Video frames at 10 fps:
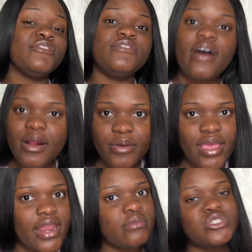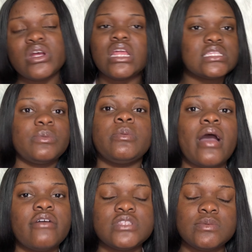way, and I'm sure a lot of people
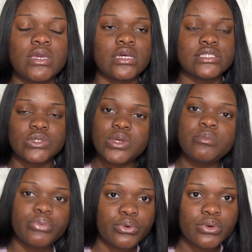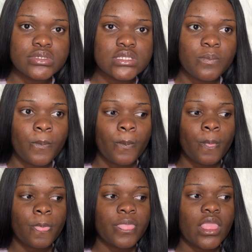have too, because doing brows,
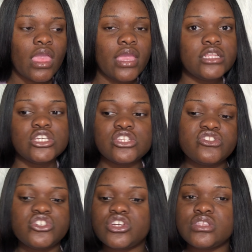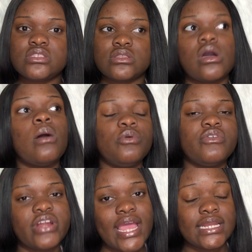it doesn't just come
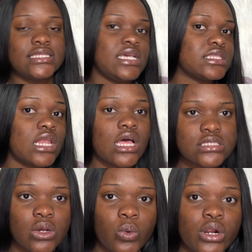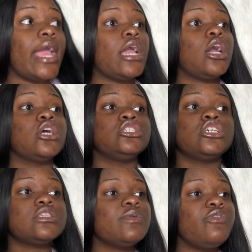overnight. It takes a lot of work. Like,
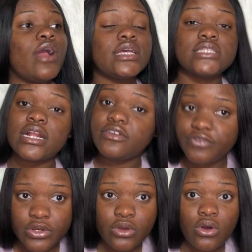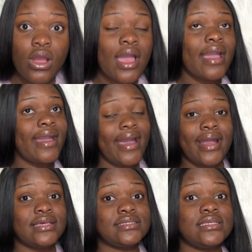just before I start the video,
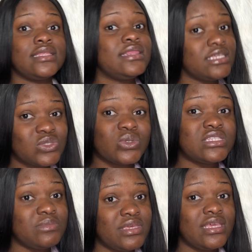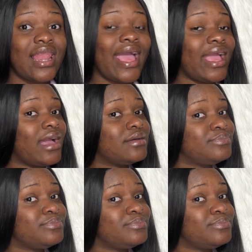guys, this was me, like